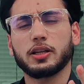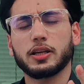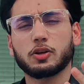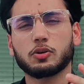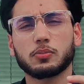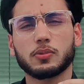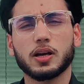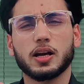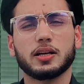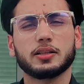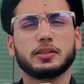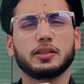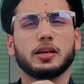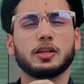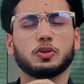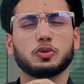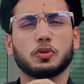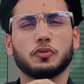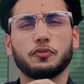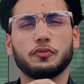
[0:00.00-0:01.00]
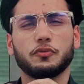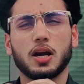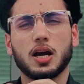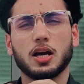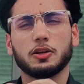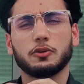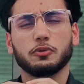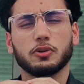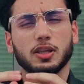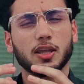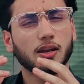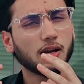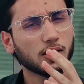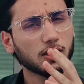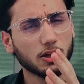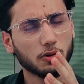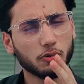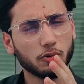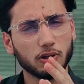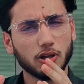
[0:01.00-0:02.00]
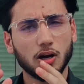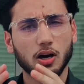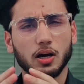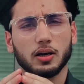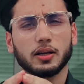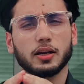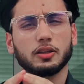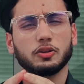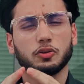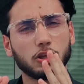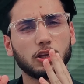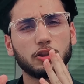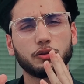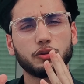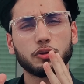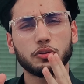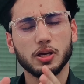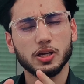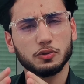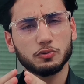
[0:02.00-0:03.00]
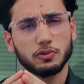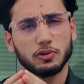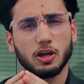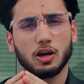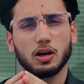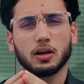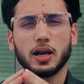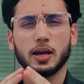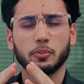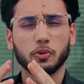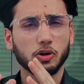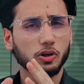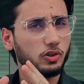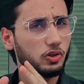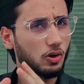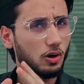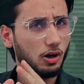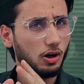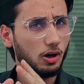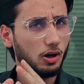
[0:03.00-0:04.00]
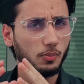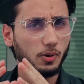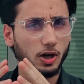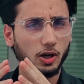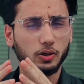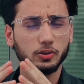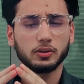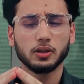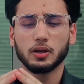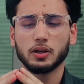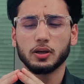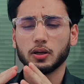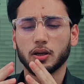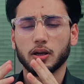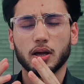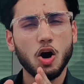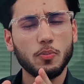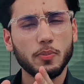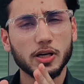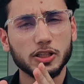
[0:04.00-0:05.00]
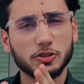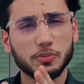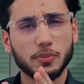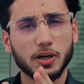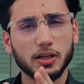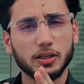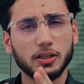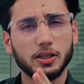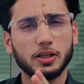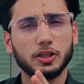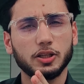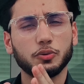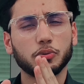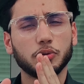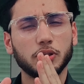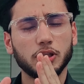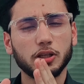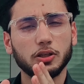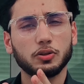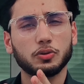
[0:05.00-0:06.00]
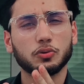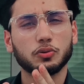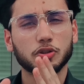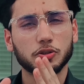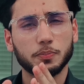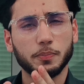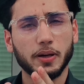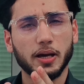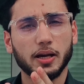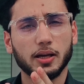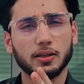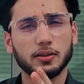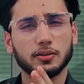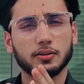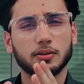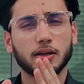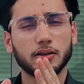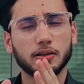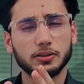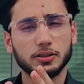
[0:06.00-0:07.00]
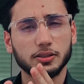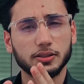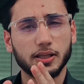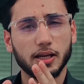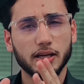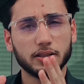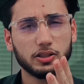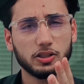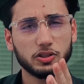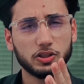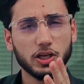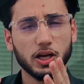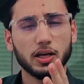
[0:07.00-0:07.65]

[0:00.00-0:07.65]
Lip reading: alaikum guys, here is Sufyan with another vlog, and in today's vlog I'm gonna talk about how much money you need to spend 30 days in